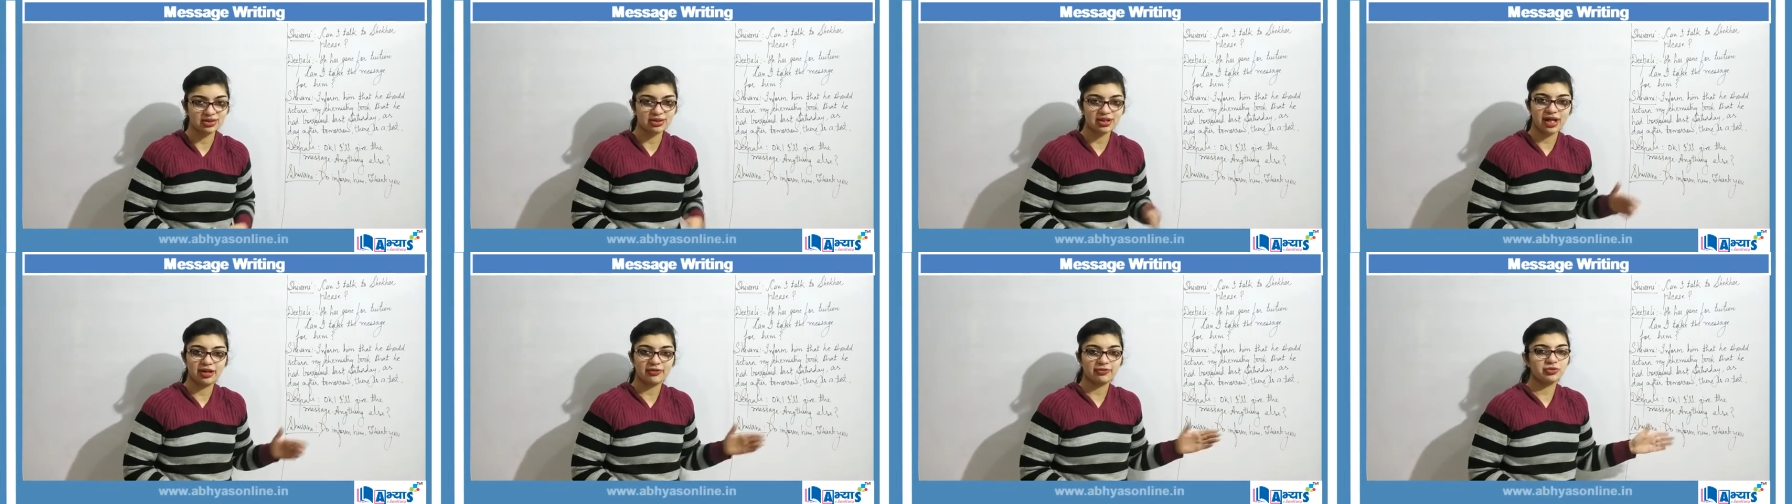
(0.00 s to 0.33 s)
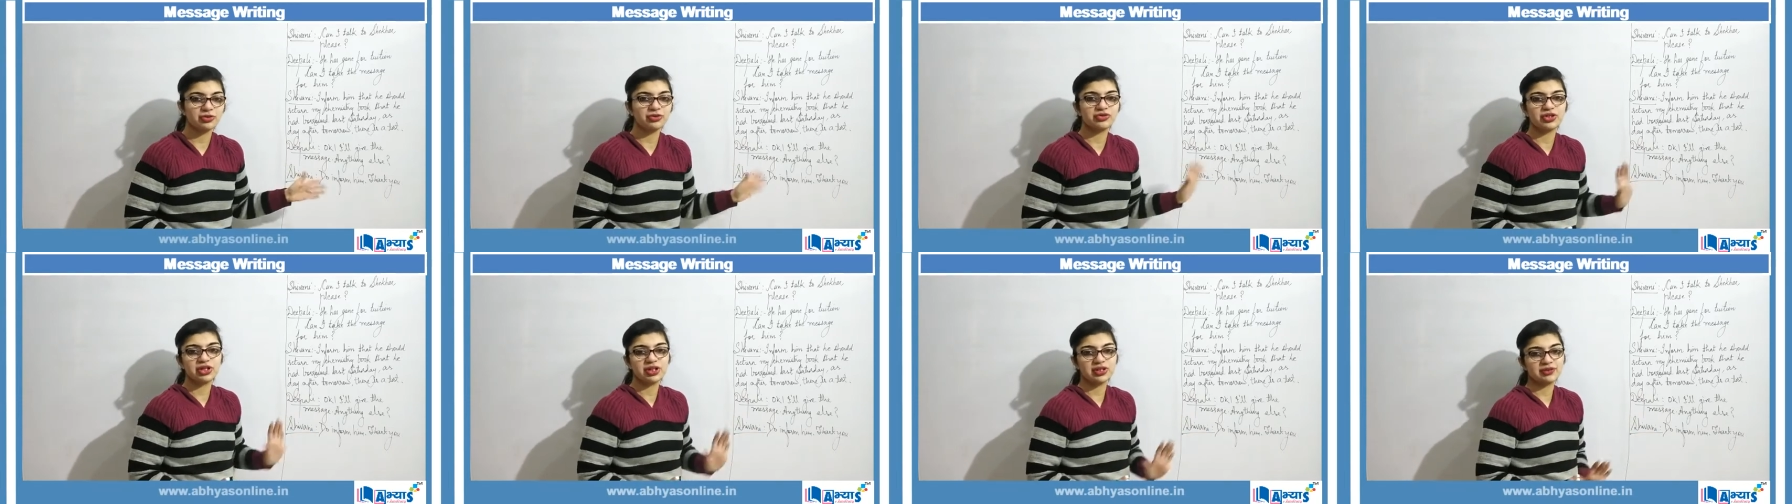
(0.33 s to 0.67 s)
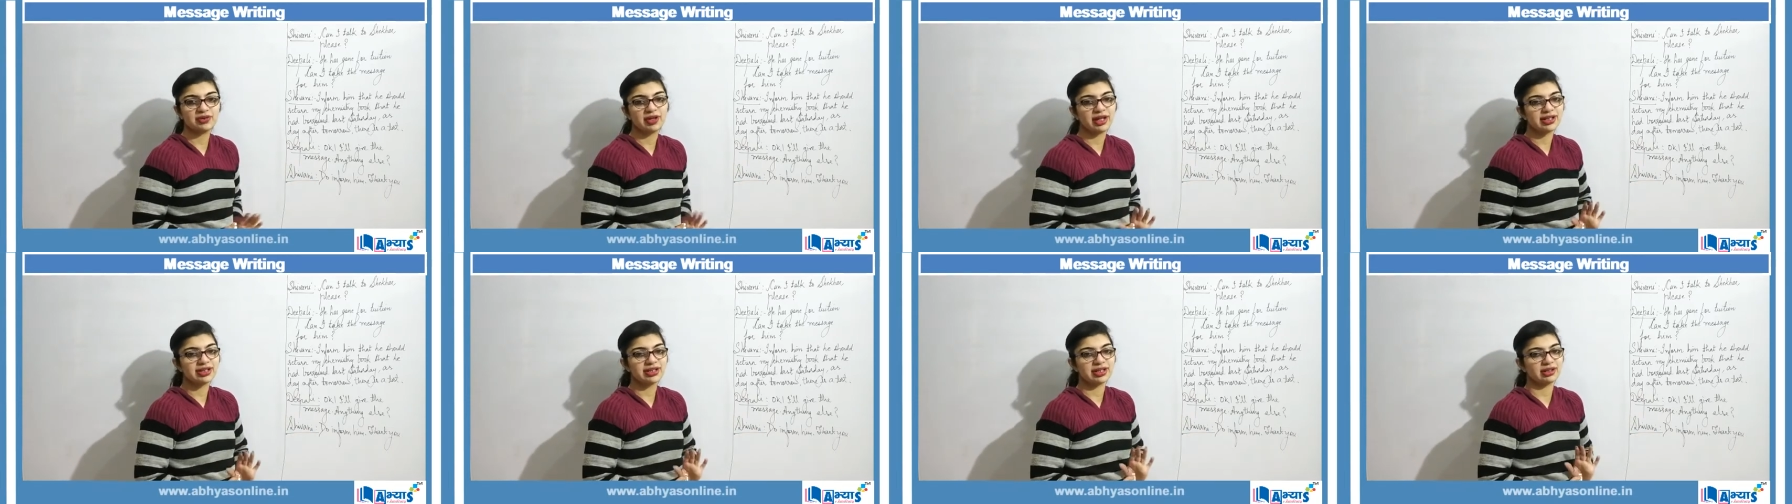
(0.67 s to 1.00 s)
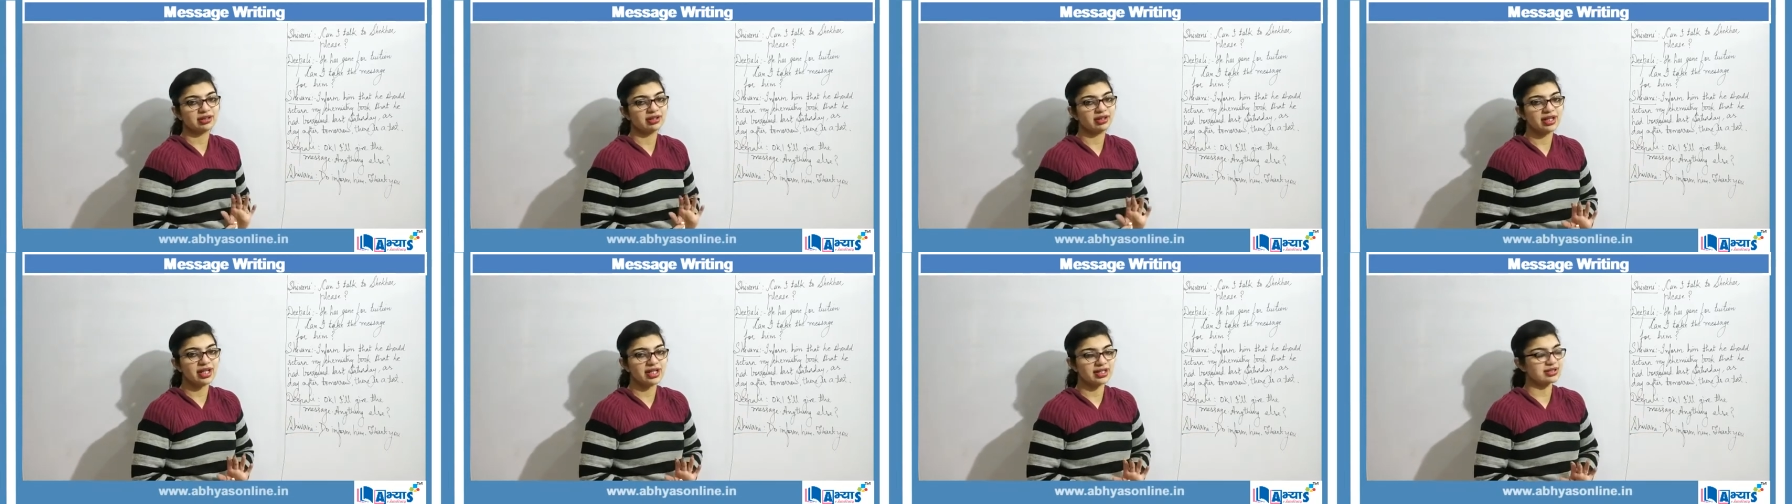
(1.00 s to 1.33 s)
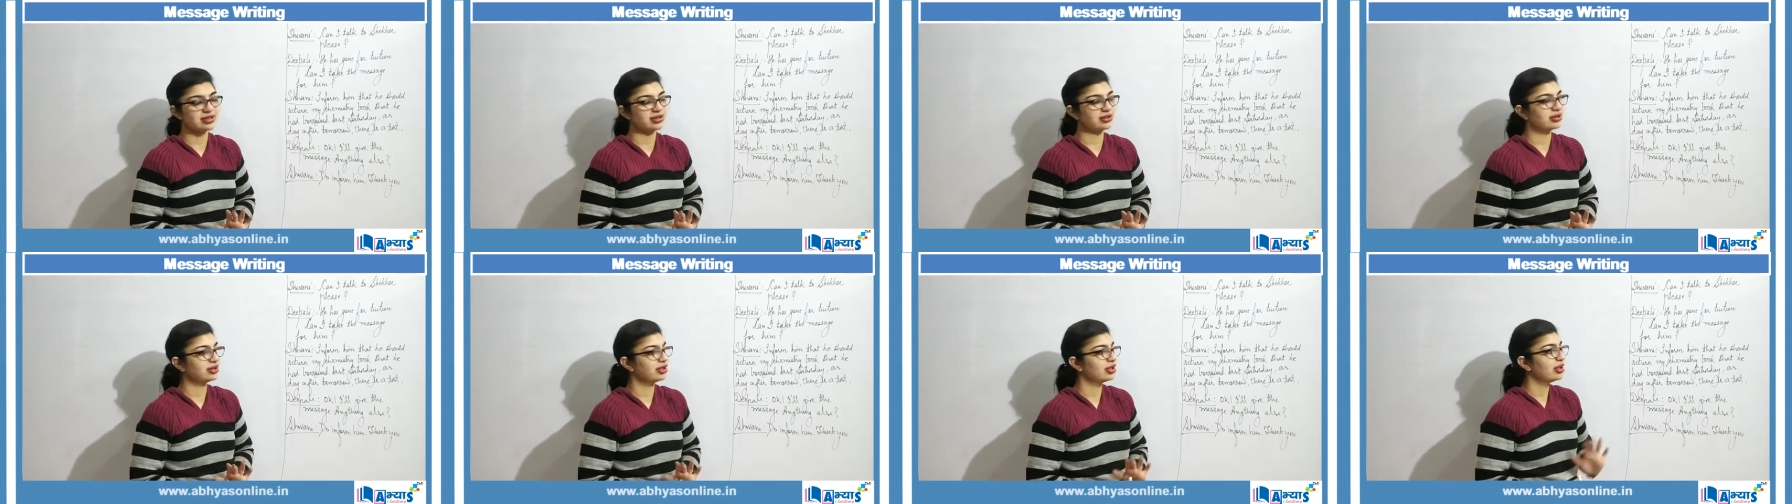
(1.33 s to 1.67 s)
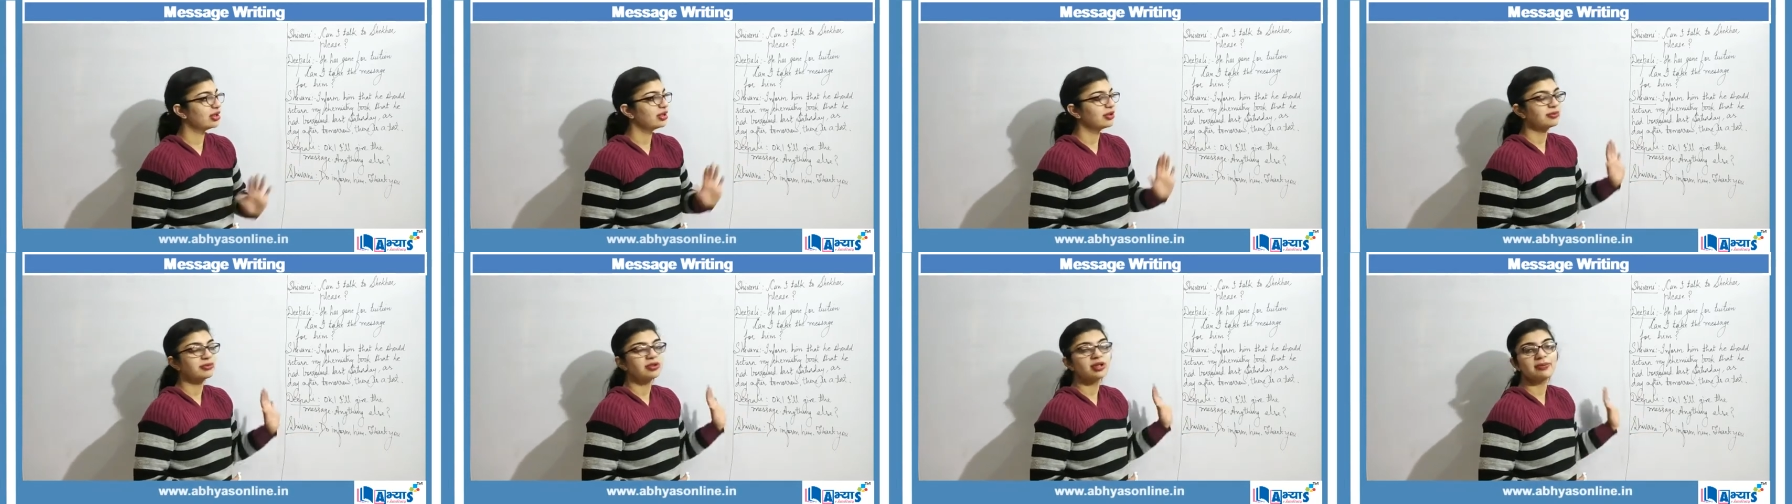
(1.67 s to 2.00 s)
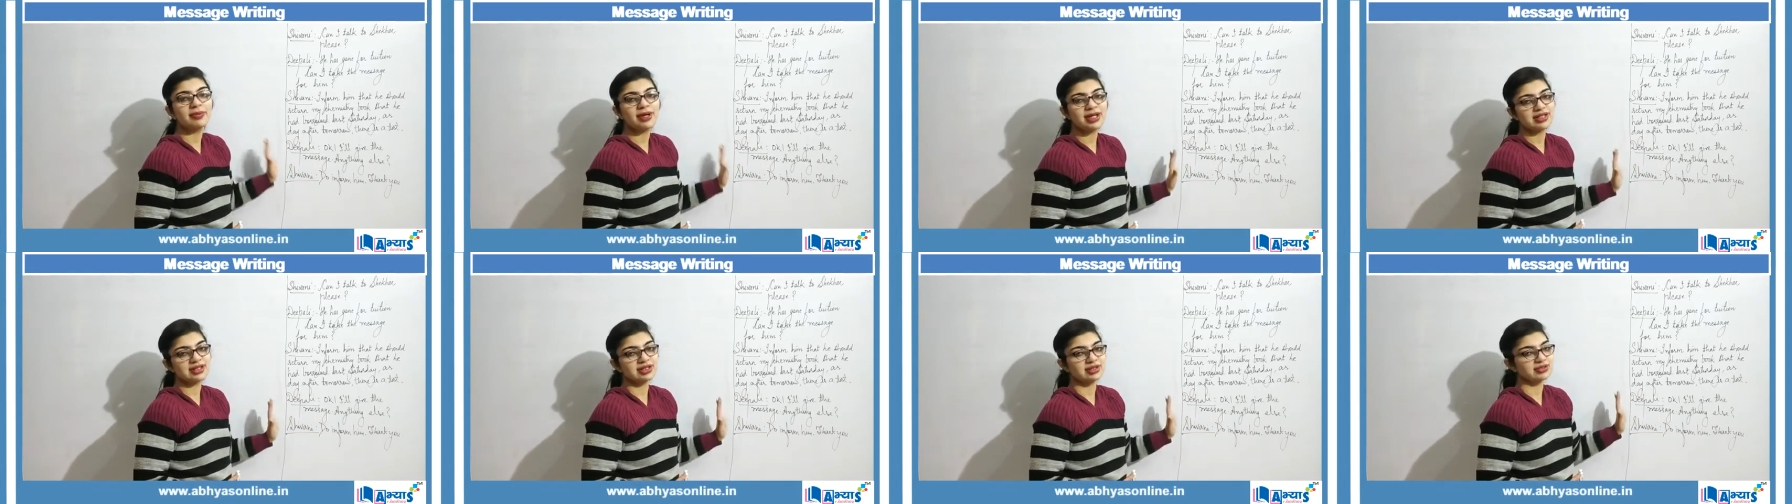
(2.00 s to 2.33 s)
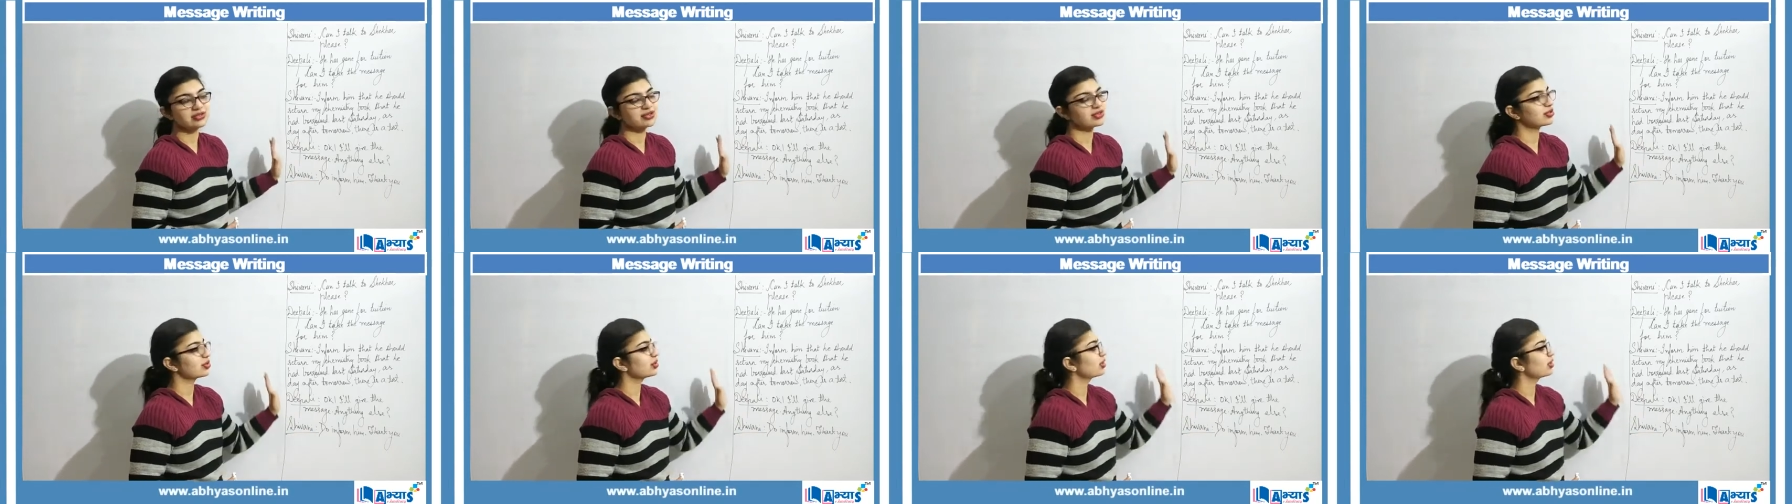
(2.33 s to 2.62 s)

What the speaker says: Therefore she is writing the message.